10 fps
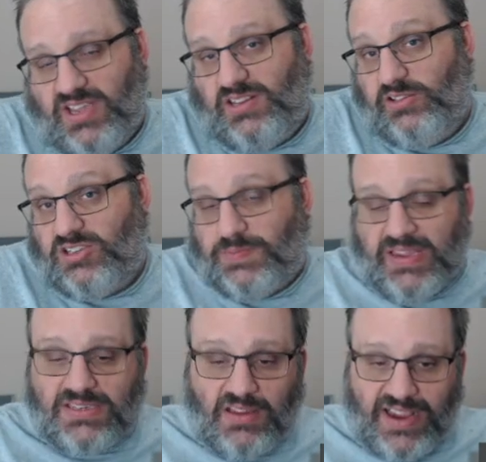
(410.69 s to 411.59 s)
a loose
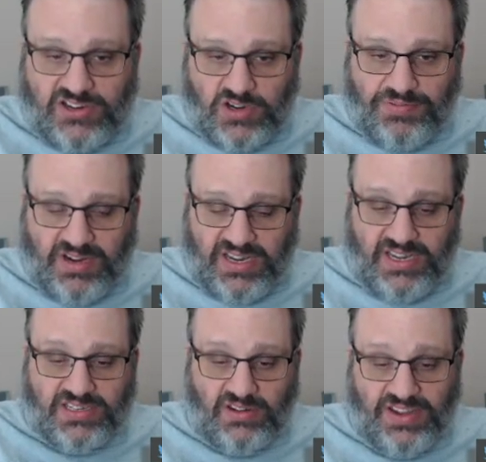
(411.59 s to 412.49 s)
piece lecture pretty
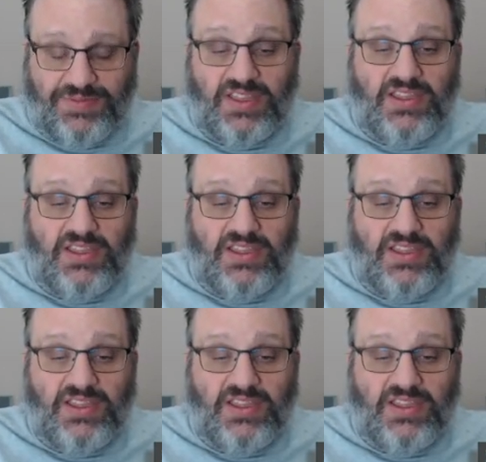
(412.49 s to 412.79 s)
easily.